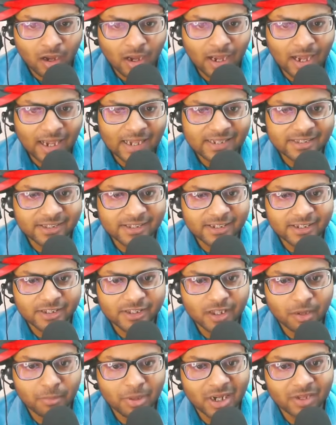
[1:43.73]
I see
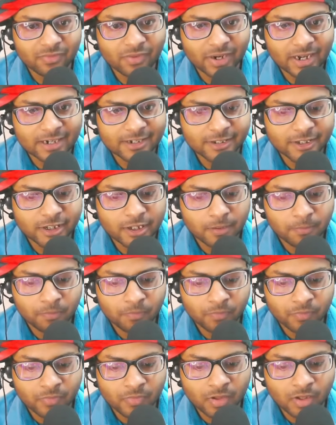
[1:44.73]
some difference.
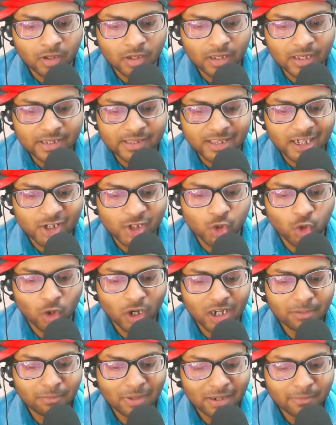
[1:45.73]
In the
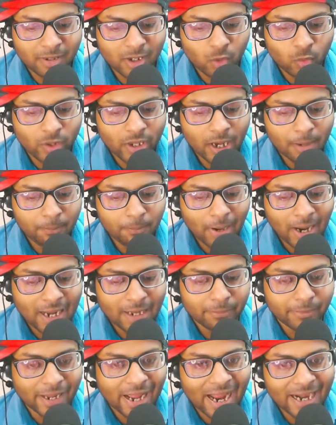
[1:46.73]
Jolly Marble we have
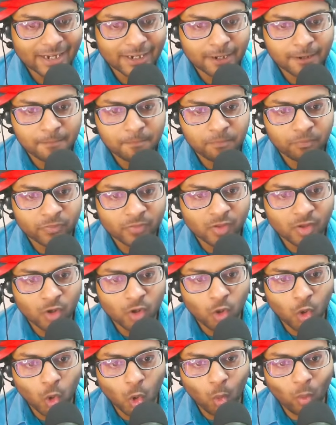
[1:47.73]
5 gate.
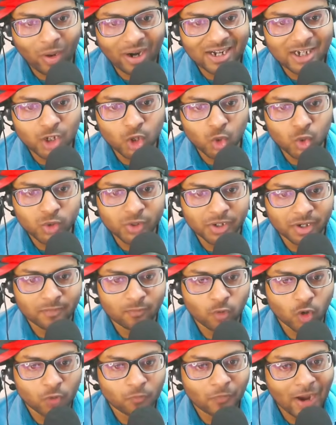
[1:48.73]
1, 2, 3,
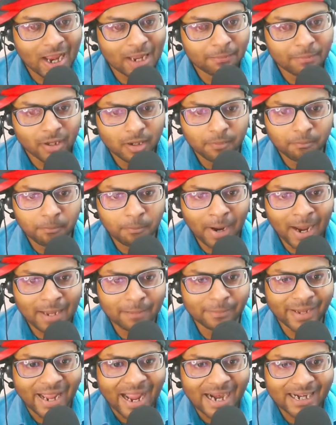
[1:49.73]
4, 5.
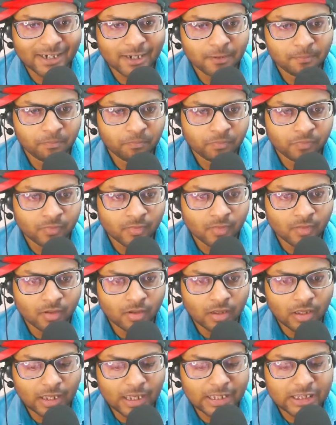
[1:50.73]
5 gate.
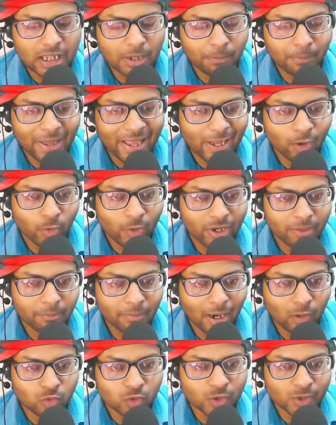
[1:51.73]
In the penguin
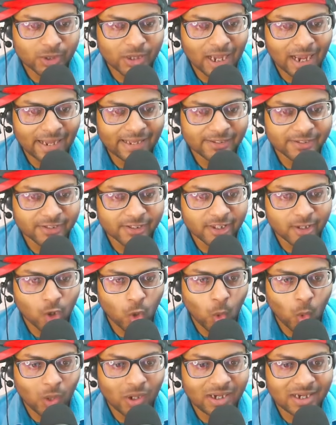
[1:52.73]
bounce I see
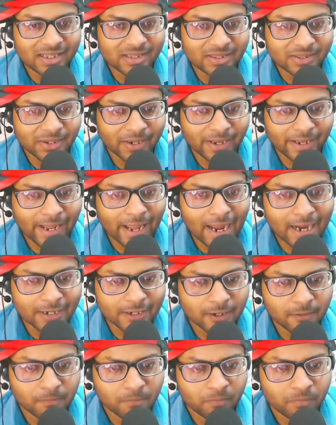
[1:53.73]
only 3
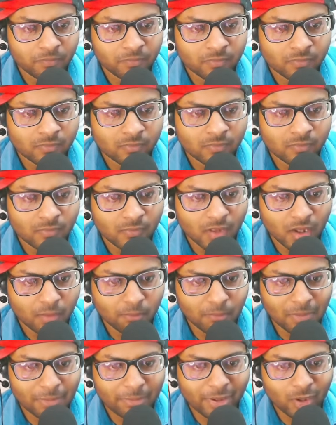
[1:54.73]
gate.
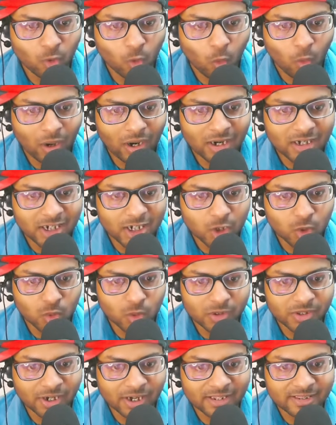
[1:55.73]
Maybe 1, 2,
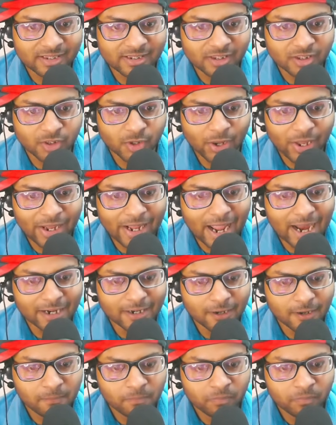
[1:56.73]
3, this 3 gate.